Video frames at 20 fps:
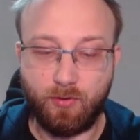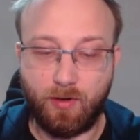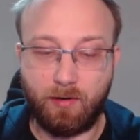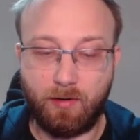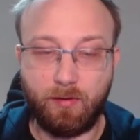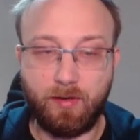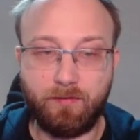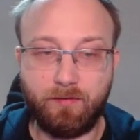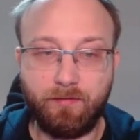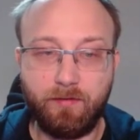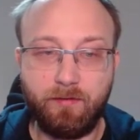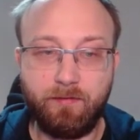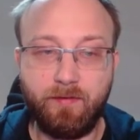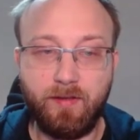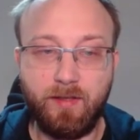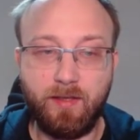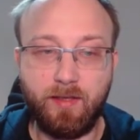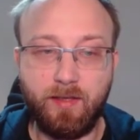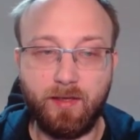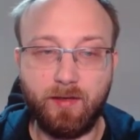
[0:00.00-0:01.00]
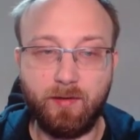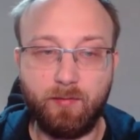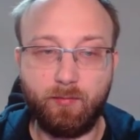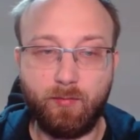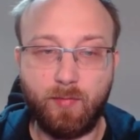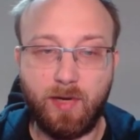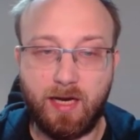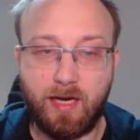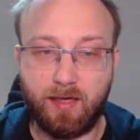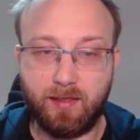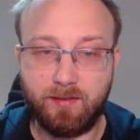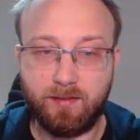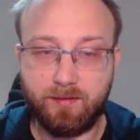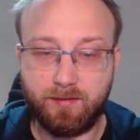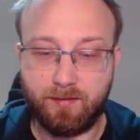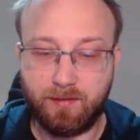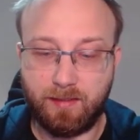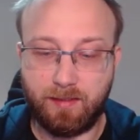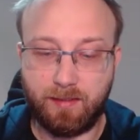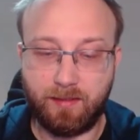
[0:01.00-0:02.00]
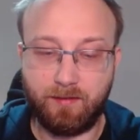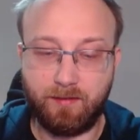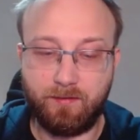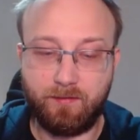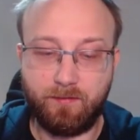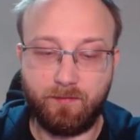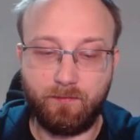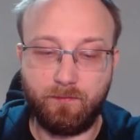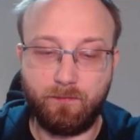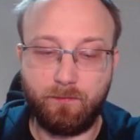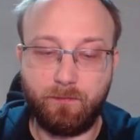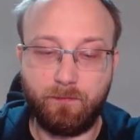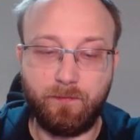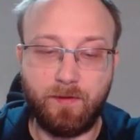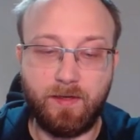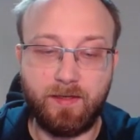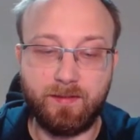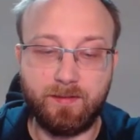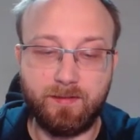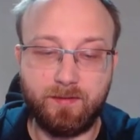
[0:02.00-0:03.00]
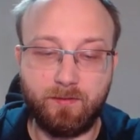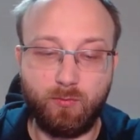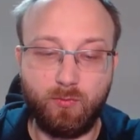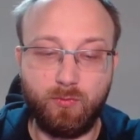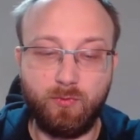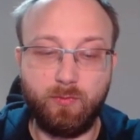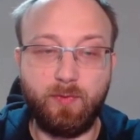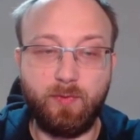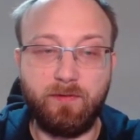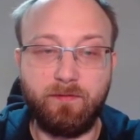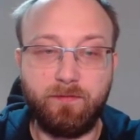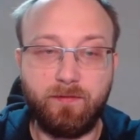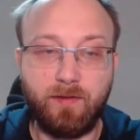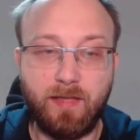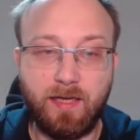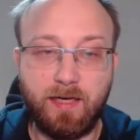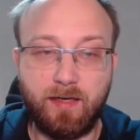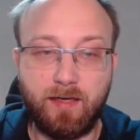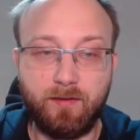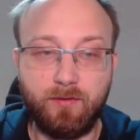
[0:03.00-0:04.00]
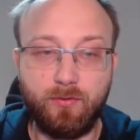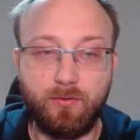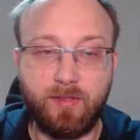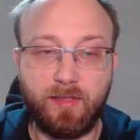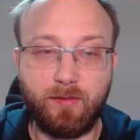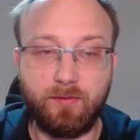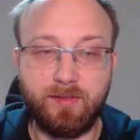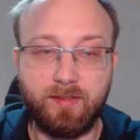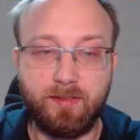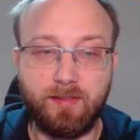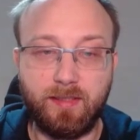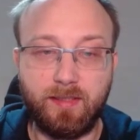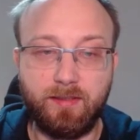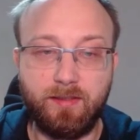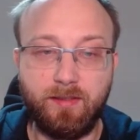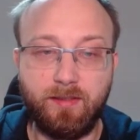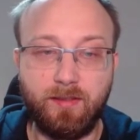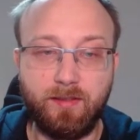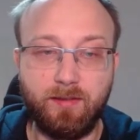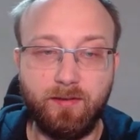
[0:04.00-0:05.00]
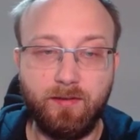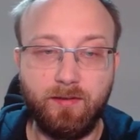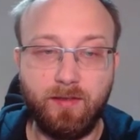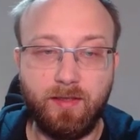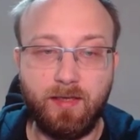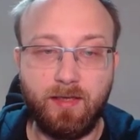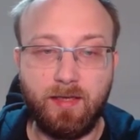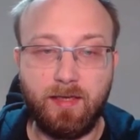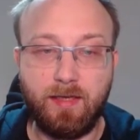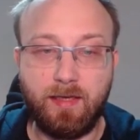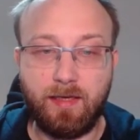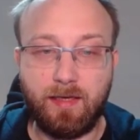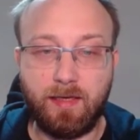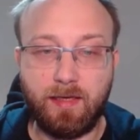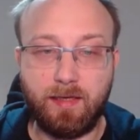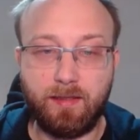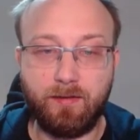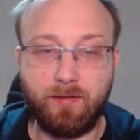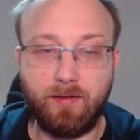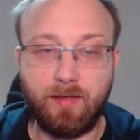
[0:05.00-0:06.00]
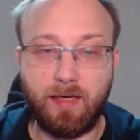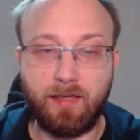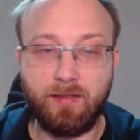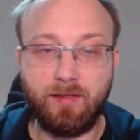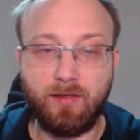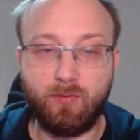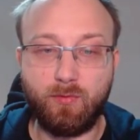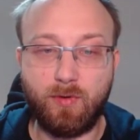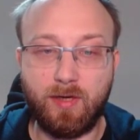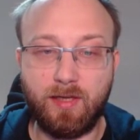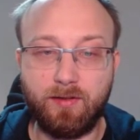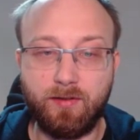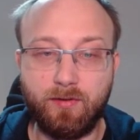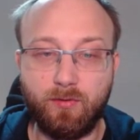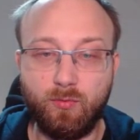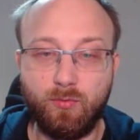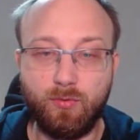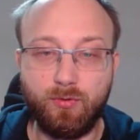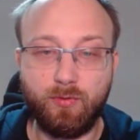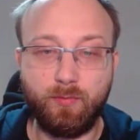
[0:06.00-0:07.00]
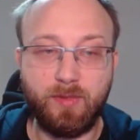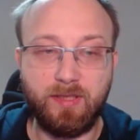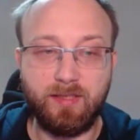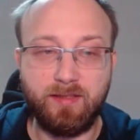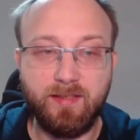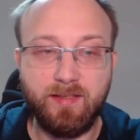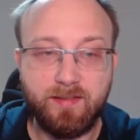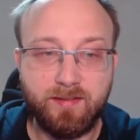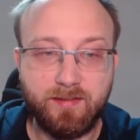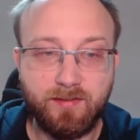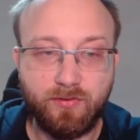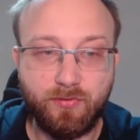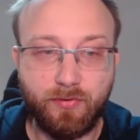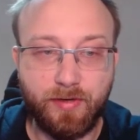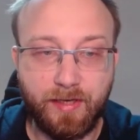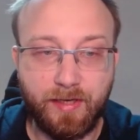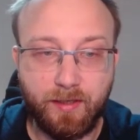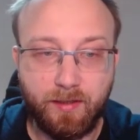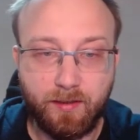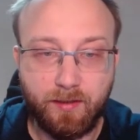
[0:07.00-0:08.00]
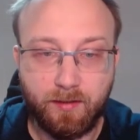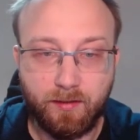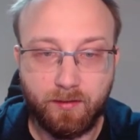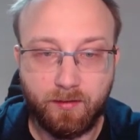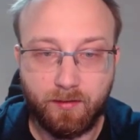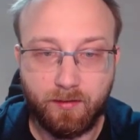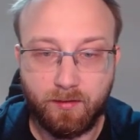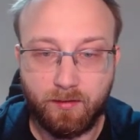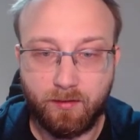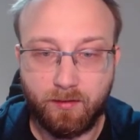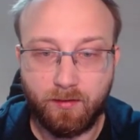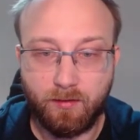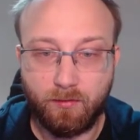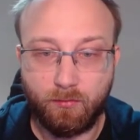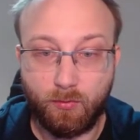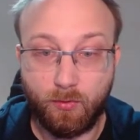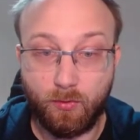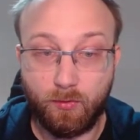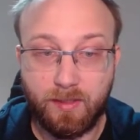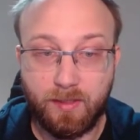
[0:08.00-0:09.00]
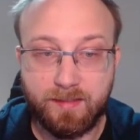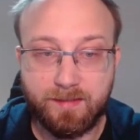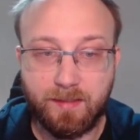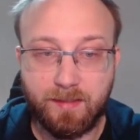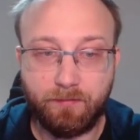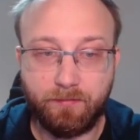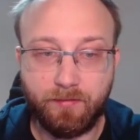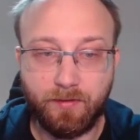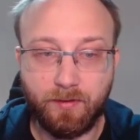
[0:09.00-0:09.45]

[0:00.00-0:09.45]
to our VV max, and first would be Flare 2019, and the other one would be this string, we'll get